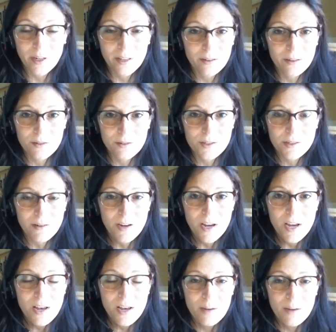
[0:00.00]

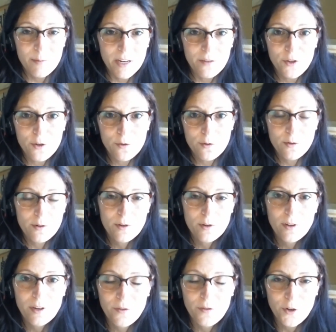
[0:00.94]

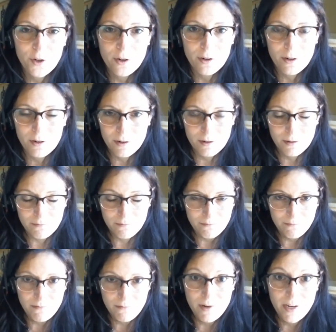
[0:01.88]
If you're
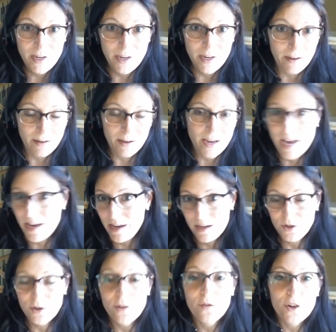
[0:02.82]

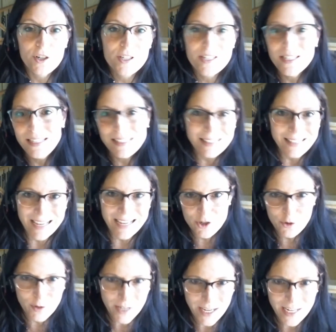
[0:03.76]
university
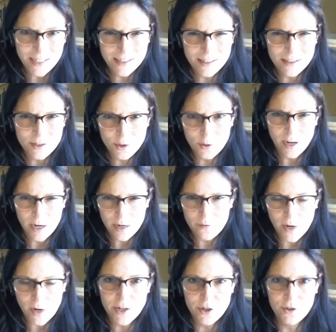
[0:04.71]
educated, you kind of
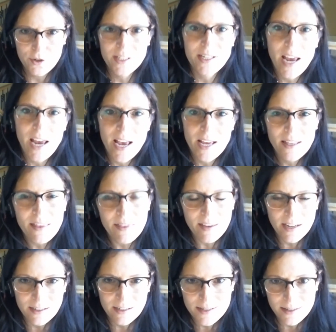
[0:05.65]
understand
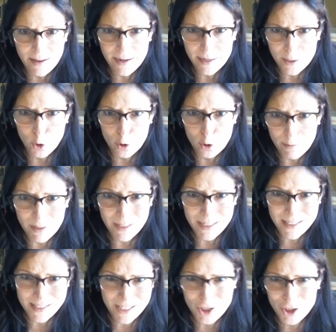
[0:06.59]
things like
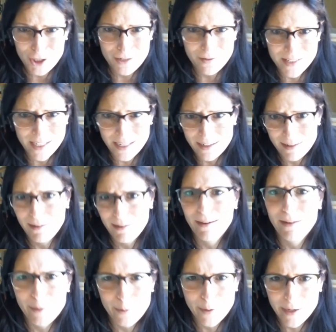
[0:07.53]
normalization of data
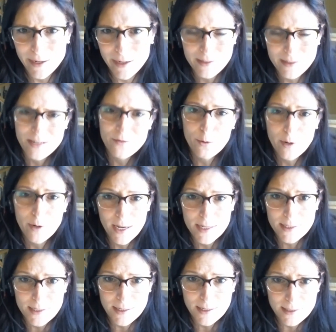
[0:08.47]
anyway, because everyone has
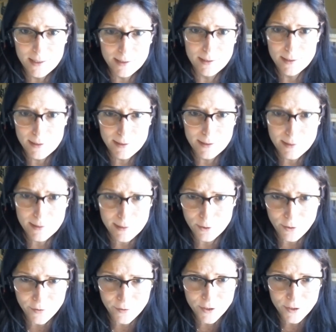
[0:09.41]
to take statistics in
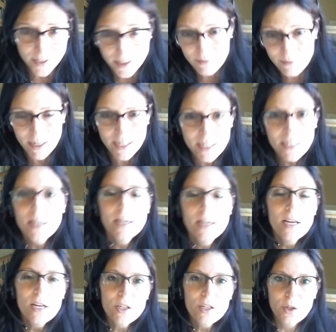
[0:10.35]
university, right?
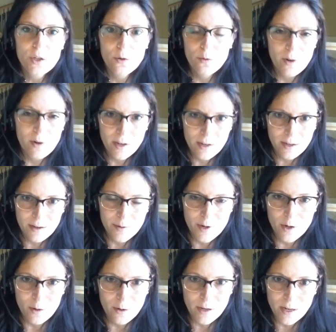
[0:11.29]
So,
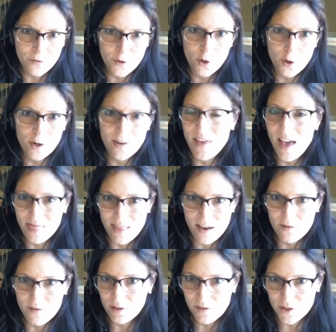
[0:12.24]
if you're at that
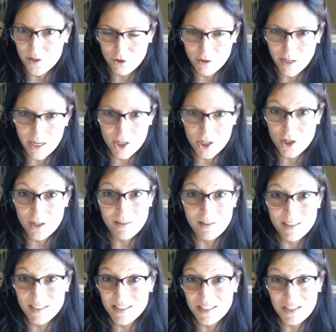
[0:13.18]
level of education,
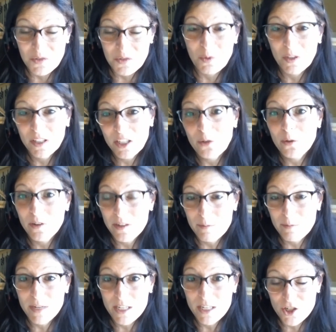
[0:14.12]
this is really going to
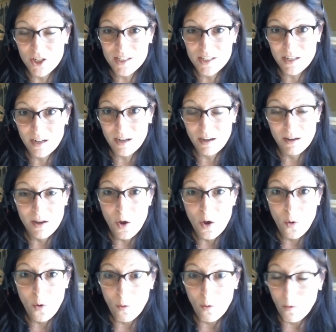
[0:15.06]
be just
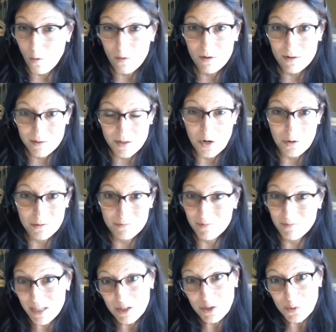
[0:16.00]

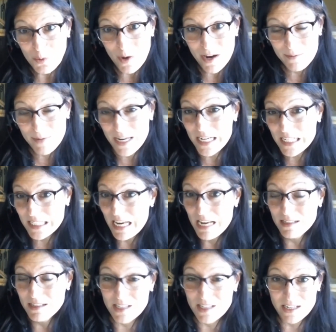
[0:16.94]
here's why it makes
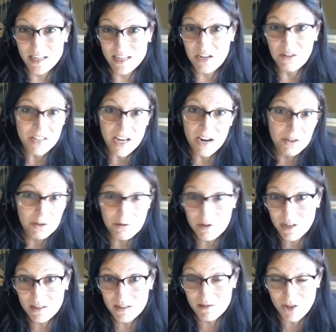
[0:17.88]
sense, and here's how you
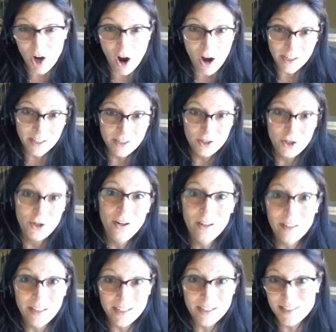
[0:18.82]
can talk
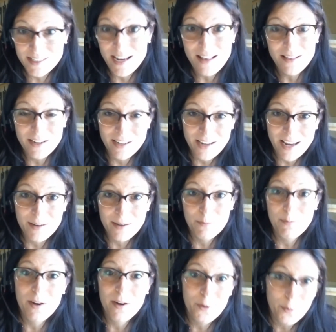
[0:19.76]
internally to sell it.
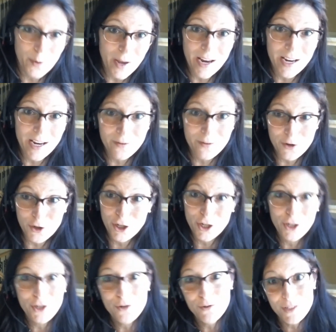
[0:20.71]
And by the way, if you're going
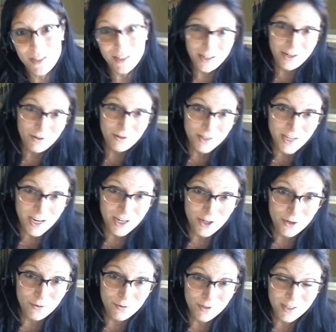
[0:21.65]
to use it, here's how to
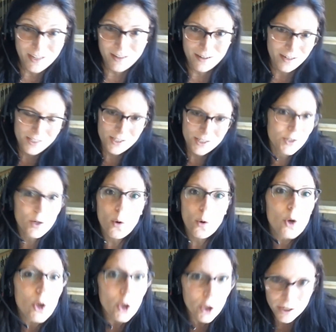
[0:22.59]
use it. It's so
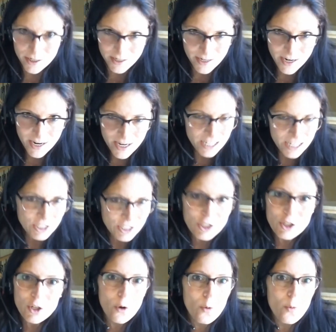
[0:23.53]
good. It's
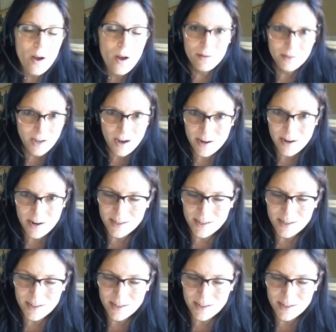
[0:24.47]
so well done.